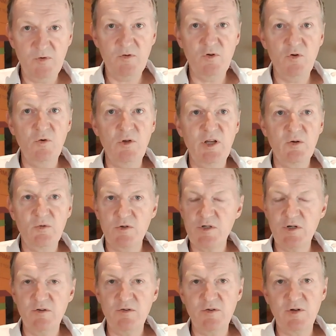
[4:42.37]
schooling or
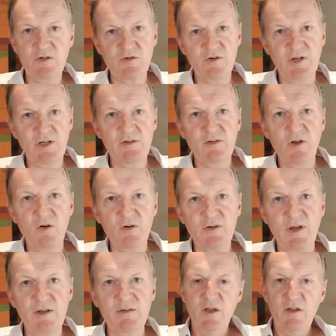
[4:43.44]
tutoring during these
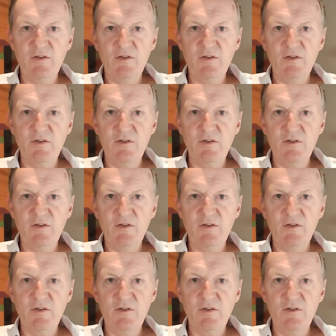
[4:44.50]
lockdowns.